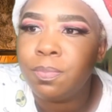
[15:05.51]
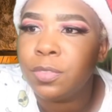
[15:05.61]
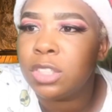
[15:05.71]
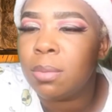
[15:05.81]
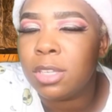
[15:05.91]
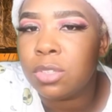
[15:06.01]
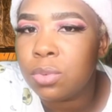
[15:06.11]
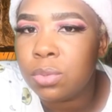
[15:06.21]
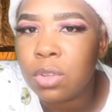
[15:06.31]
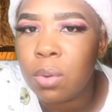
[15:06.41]
something at
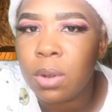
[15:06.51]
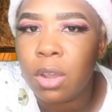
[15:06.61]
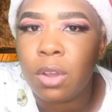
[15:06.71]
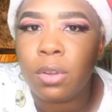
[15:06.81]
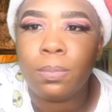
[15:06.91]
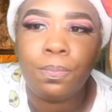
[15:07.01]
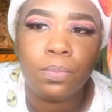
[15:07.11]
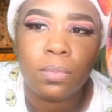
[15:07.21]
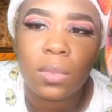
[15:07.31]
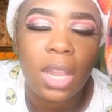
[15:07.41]
school's going on,
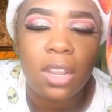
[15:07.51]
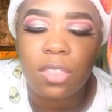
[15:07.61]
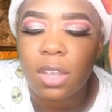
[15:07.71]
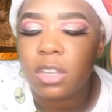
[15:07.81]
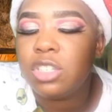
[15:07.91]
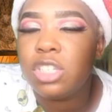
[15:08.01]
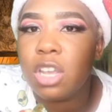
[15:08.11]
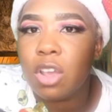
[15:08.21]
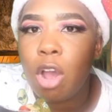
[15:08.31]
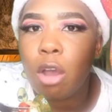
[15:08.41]
anything, she
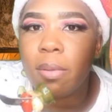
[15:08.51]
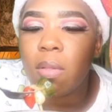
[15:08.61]
can call me.